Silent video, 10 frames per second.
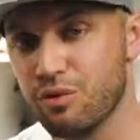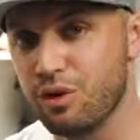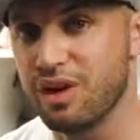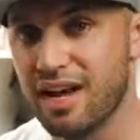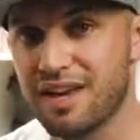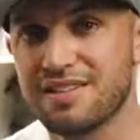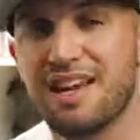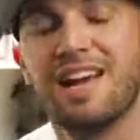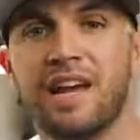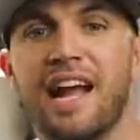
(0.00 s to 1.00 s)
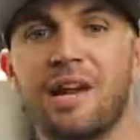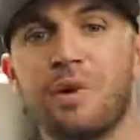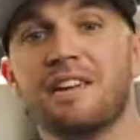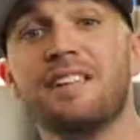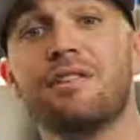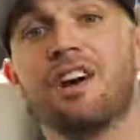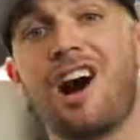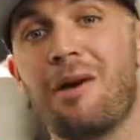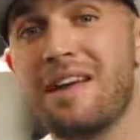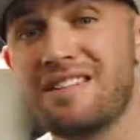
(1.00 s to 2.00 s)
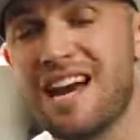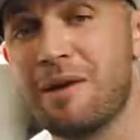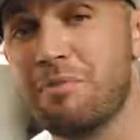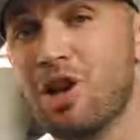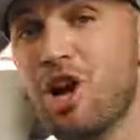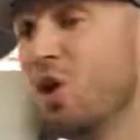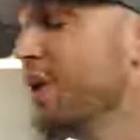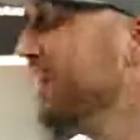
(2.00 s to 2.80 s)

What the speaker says: Ronin S. Anyways, leave a comment down below